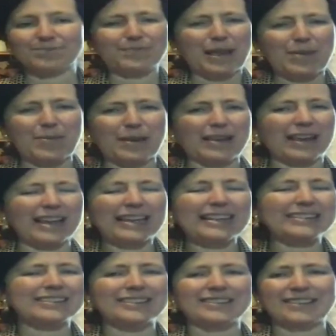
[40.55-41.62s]
Maybe, at
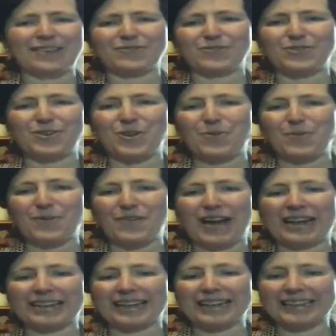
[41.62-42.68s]
least this afternoon, we've
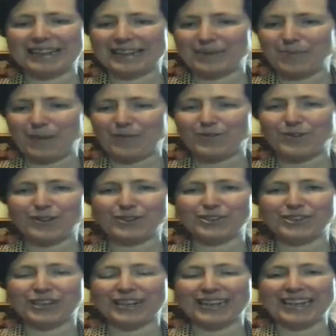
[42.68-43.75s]
had a little bit of
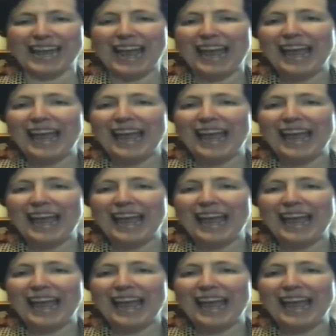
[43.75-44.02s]
sunshine.